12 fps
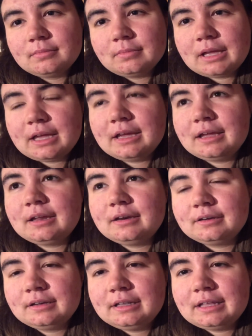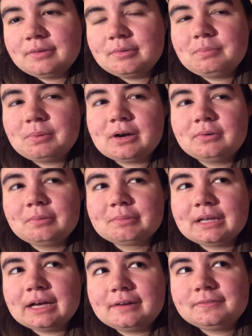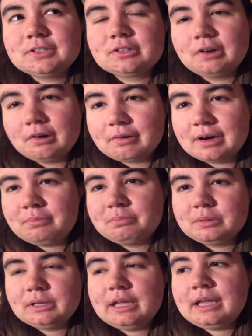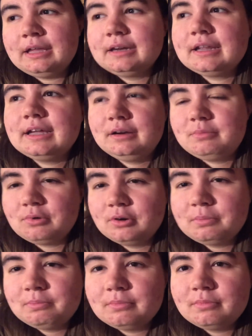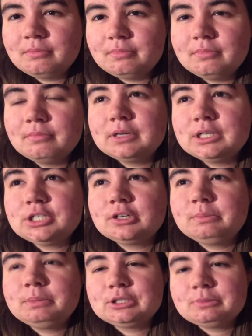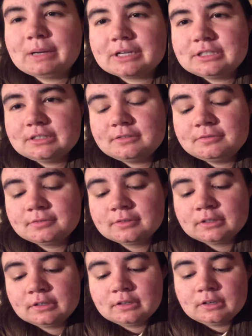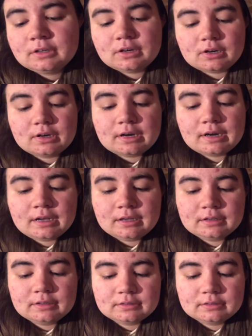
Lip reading: And they would probably have to grow up and get a more mature perspective on it.